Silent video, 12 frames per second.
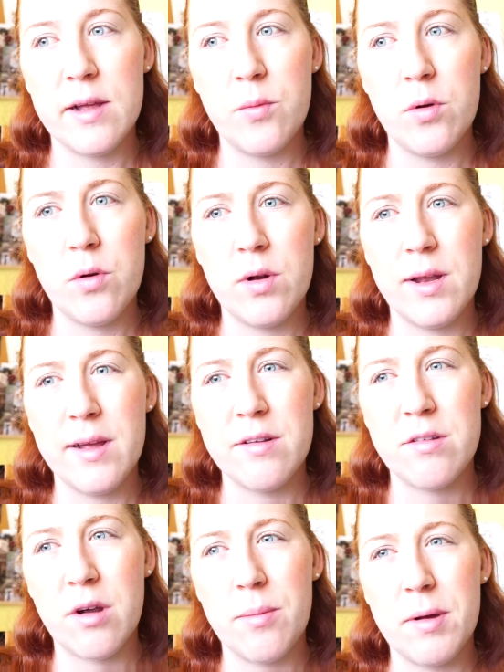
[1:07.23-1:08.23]
and I will go to like
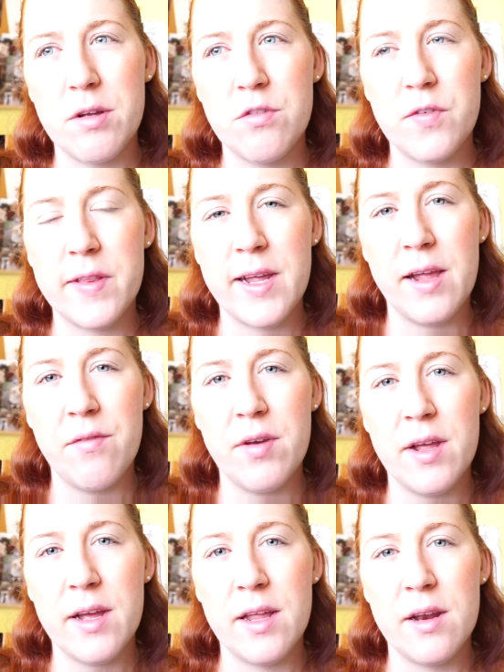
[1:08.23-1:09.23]
Starbucks for the
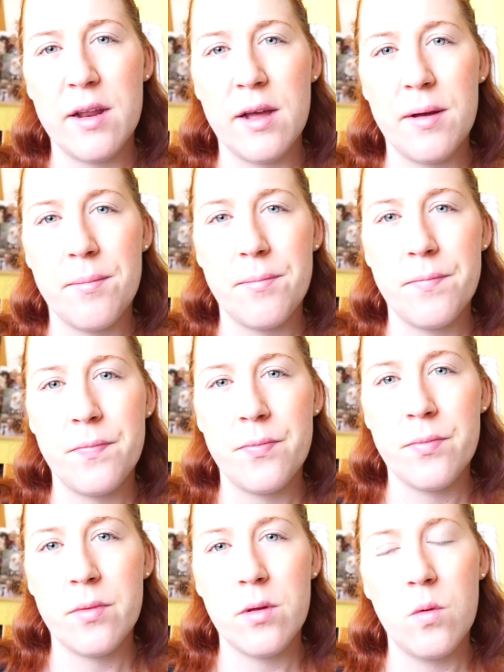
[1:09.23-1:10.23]
evening and um,
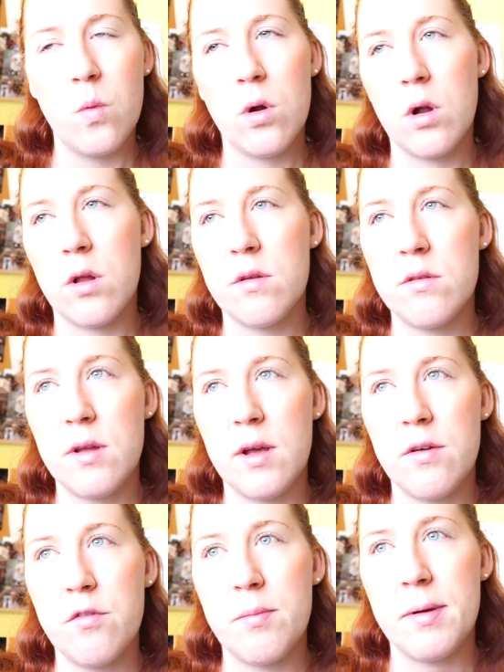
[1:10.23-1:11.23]
work on
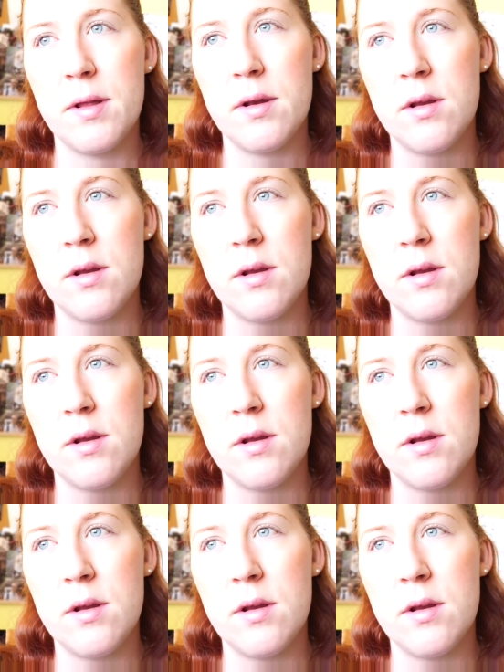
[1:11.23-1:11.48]
stuff, but...